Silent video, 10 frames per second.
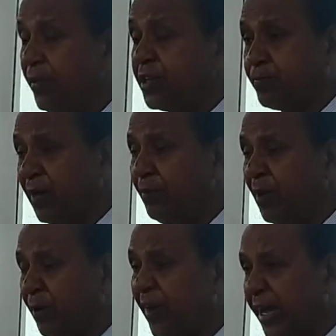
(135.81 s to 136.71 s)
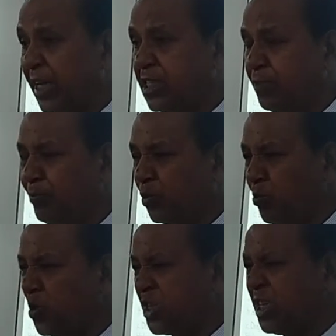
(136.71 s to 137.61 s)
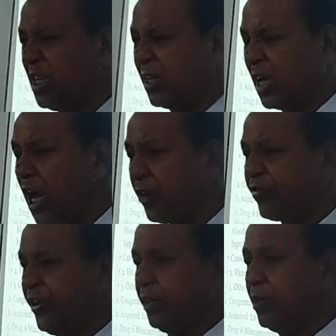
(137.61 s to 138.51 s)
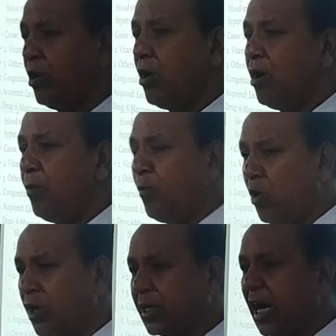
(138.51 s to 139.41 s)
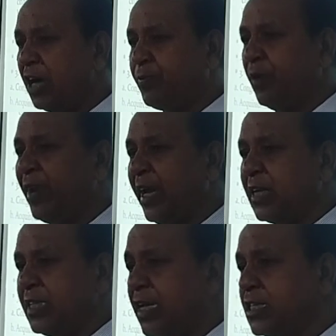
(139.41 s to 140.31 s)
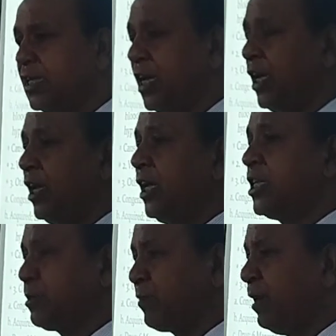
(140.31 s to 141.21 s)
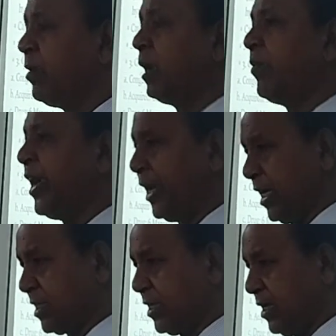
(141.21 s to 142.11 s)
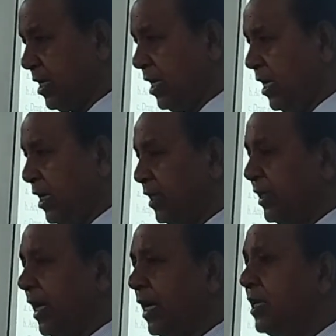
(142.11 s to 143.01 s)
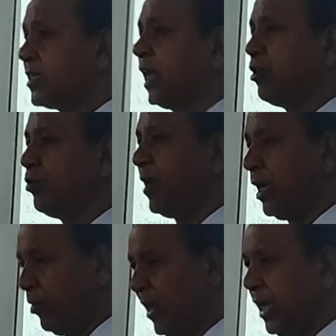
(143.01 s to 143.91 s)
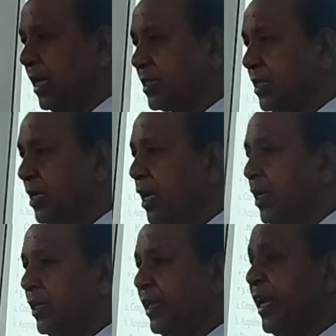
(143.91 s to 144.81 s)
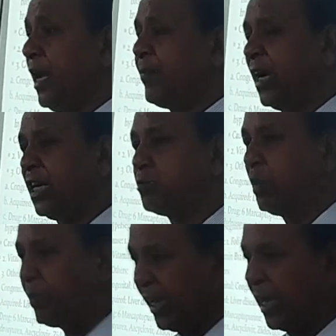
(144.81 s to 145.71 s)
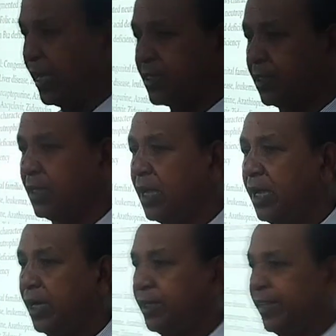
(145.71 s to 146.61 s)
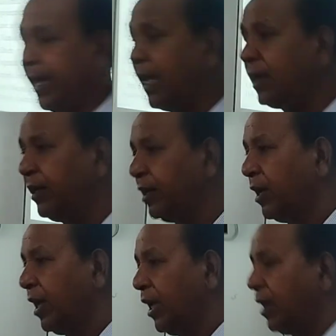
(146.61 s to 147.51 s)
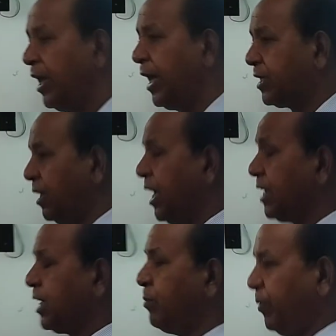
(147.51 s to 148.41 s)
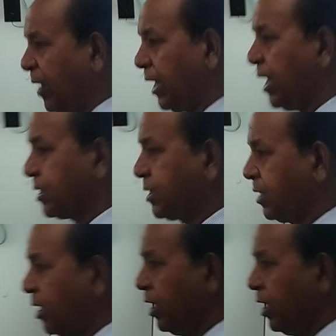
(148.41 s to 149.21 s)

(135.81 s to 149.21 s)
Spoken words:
Epstein-Barr virus is most culprit. More culprit virus is Epstein-Barr virus. Then cytomegalovirus. Then hepatitis B virus. Then HIV virus.